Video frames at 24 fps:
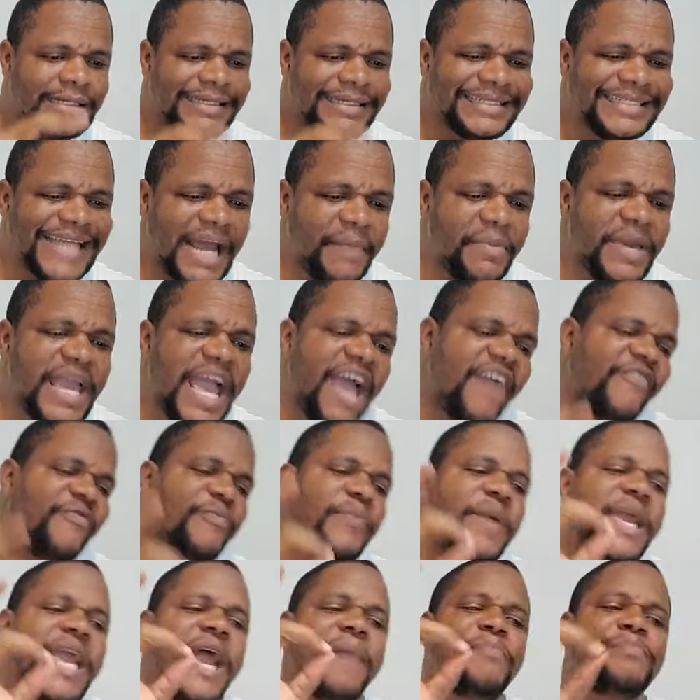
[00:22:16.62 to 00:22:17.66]

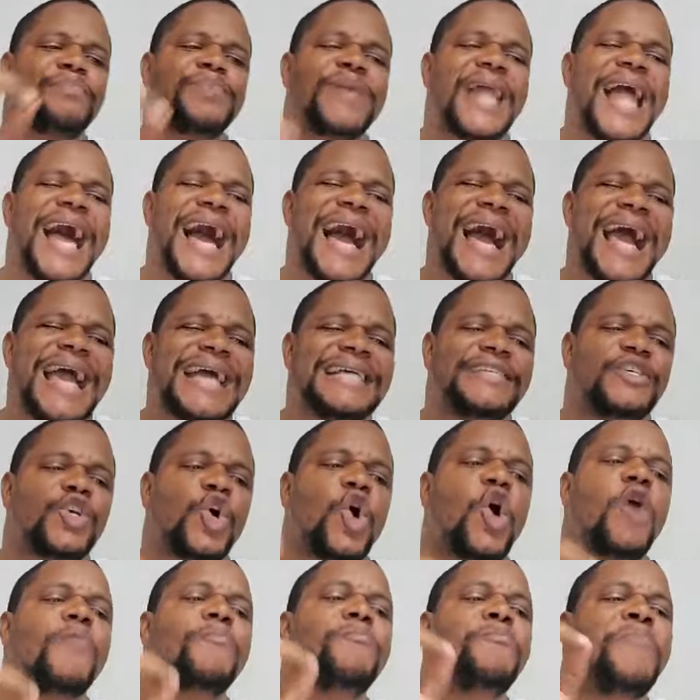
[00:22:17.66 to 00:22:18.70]
WFP applies
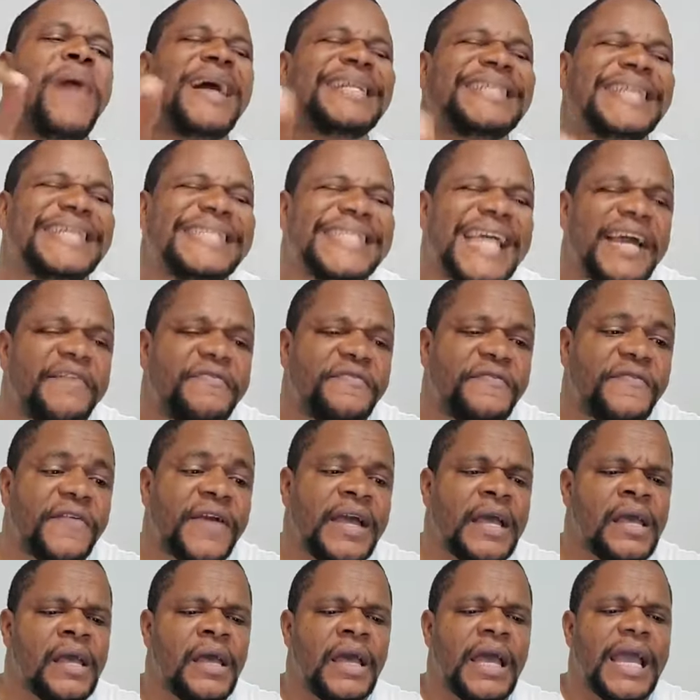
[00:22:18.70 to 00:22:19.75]
competitive
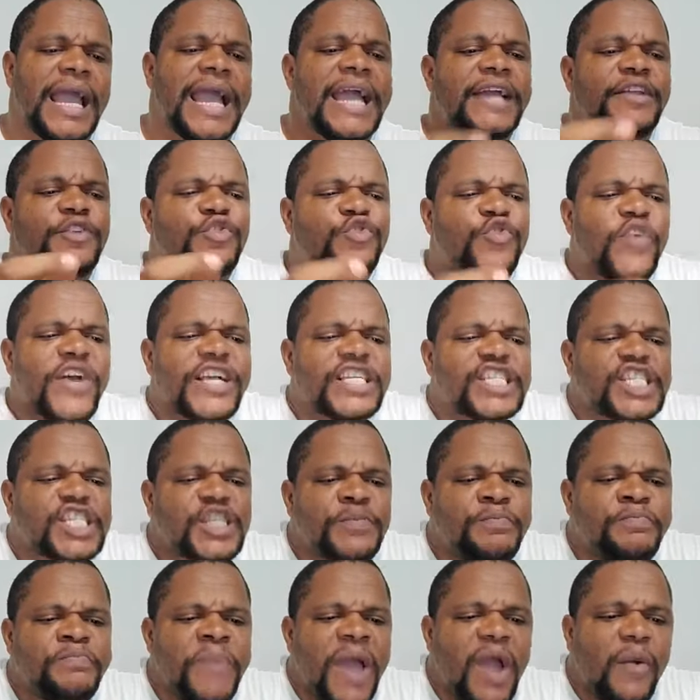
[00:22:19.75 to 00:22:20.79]
and
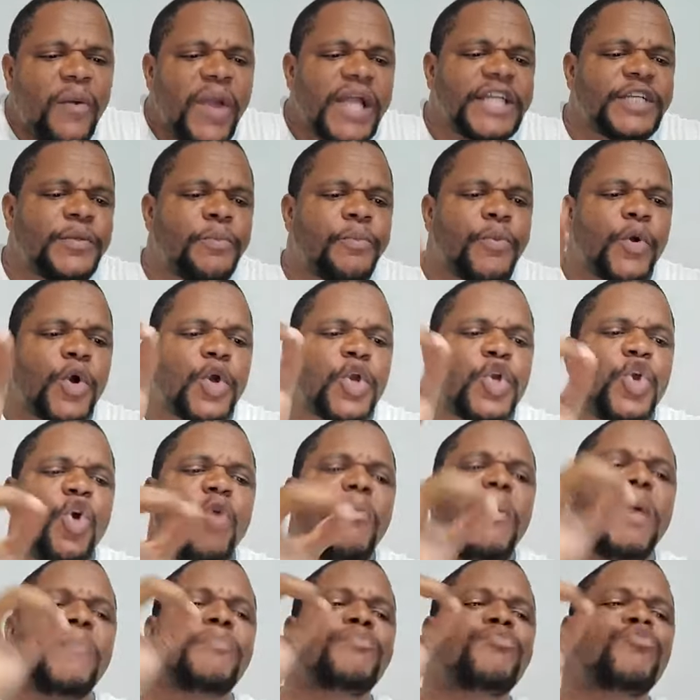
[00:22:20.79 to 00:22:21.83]
transparent
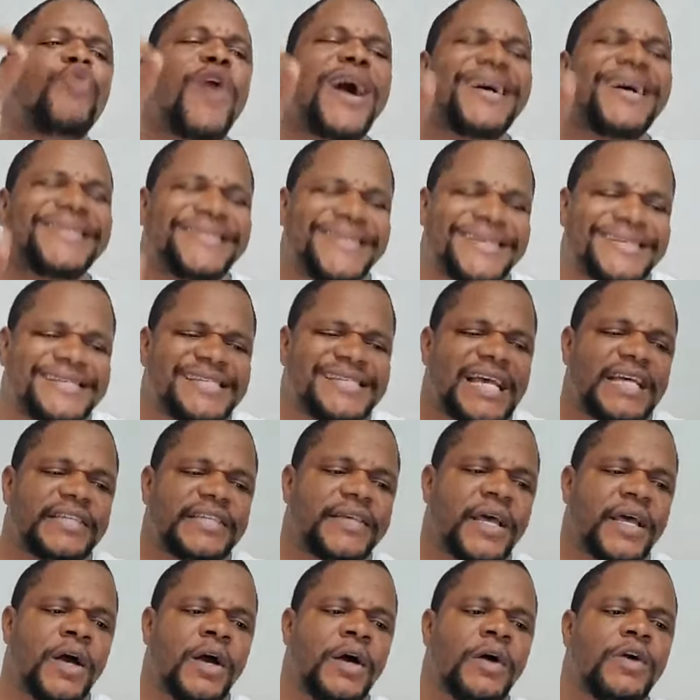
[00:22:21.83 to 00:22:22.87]
procurement
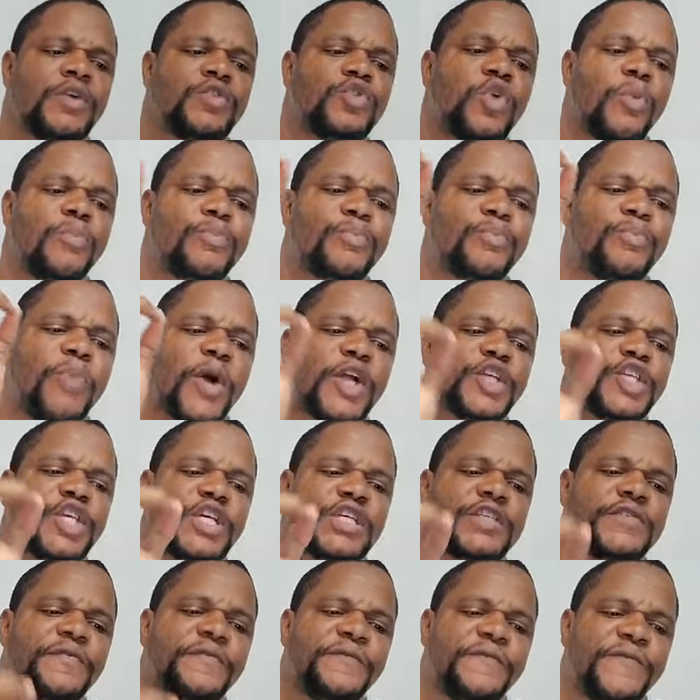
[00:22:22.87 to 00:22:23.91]
processes to
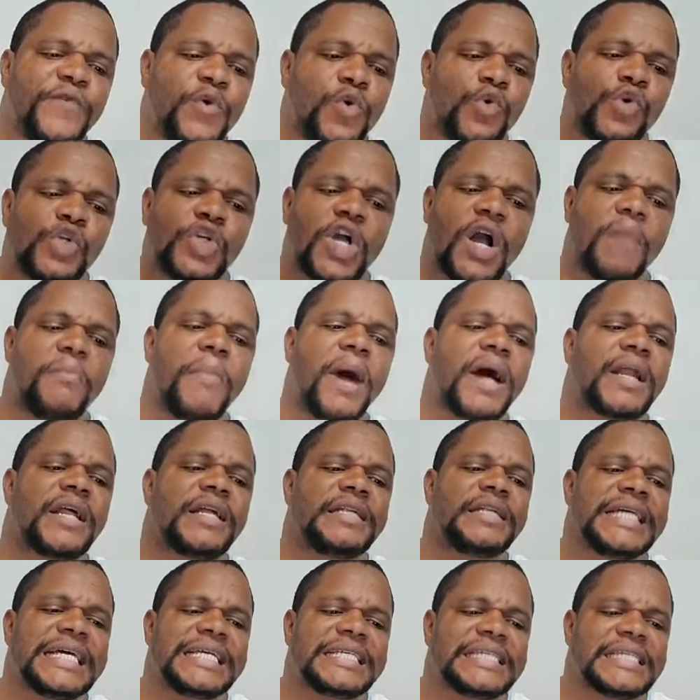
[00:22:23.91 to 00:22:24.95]
purchase food
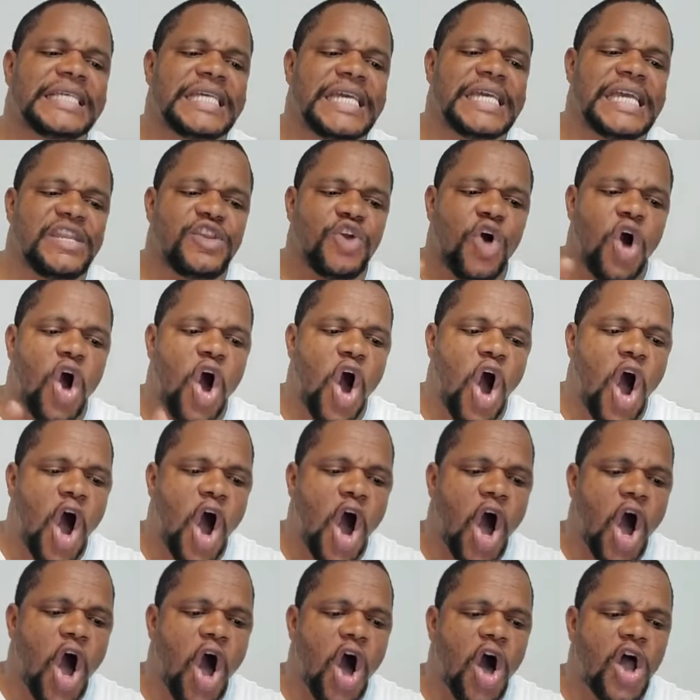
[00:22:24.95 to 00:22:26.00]
commodities in
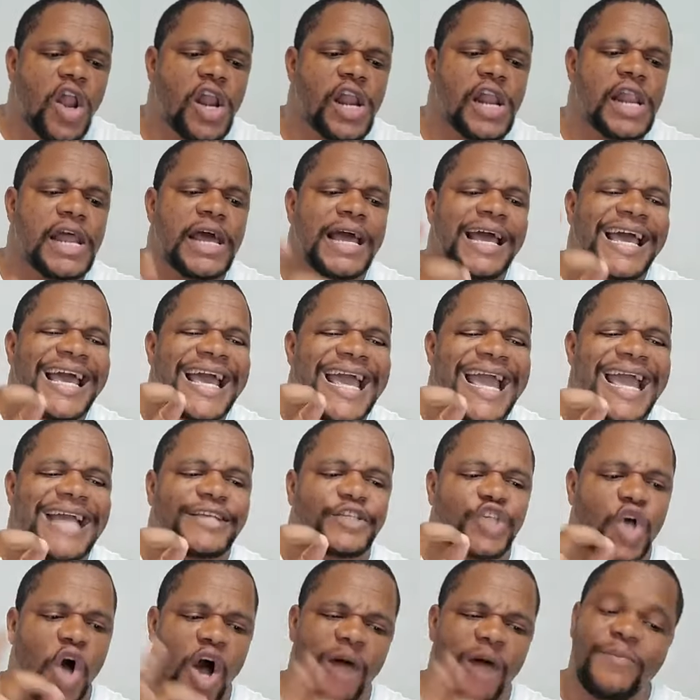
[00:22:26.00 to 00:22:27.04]
all
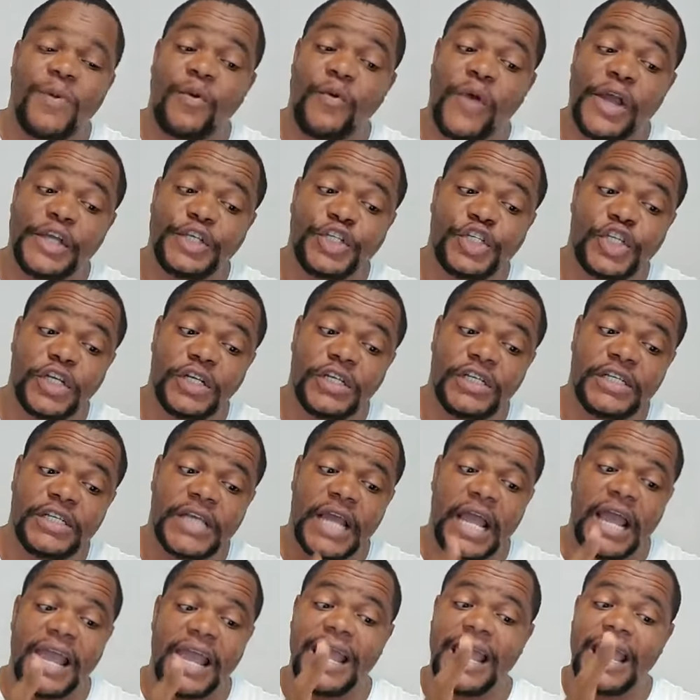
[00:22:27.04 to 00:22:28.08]
its
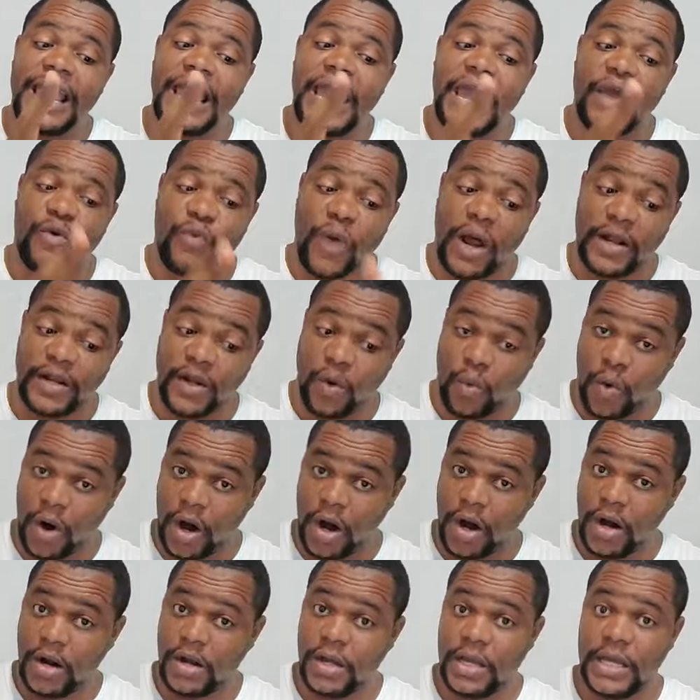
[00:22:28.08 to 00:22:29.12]
operations around the
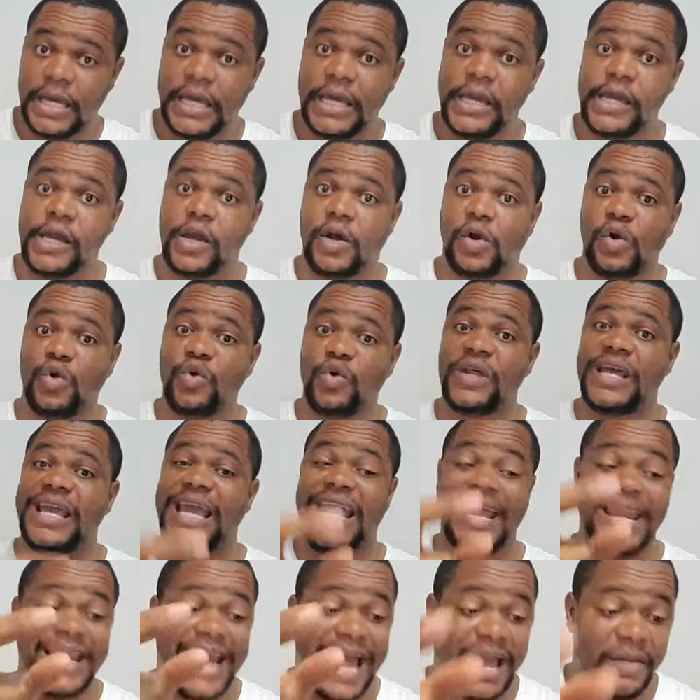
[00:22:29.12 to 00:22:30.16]
world, including
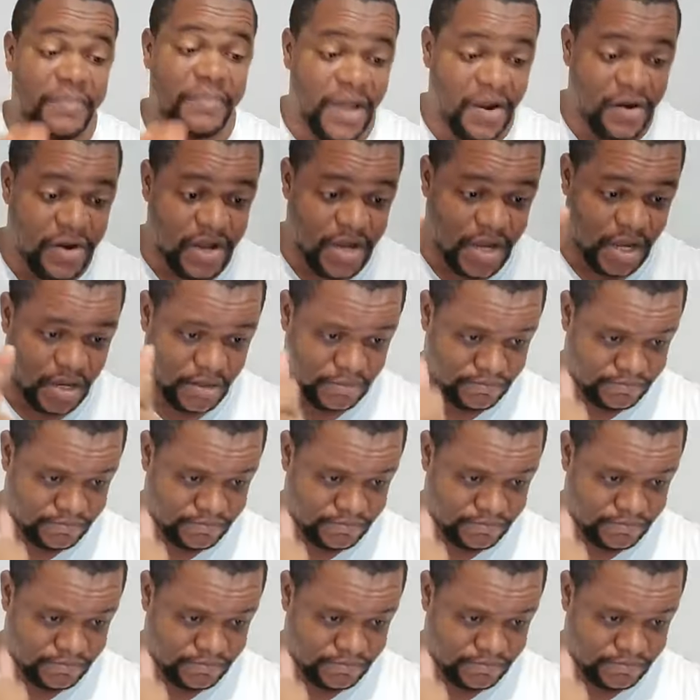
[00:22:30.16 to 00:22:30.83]
in Liberia.